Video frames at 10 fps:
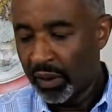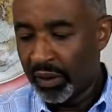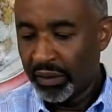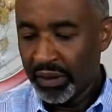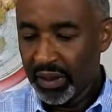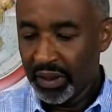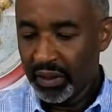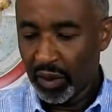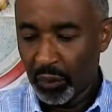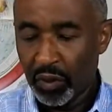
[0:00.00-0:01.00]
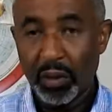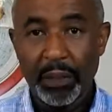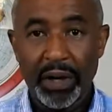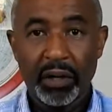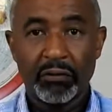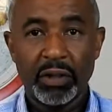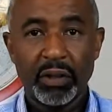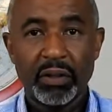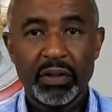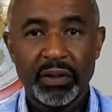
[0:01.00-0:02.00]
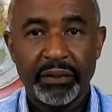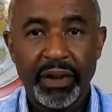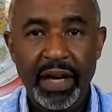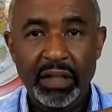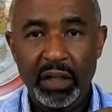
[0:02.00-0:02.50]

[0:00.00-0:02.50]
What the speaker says: The Gerber Bear Grylls device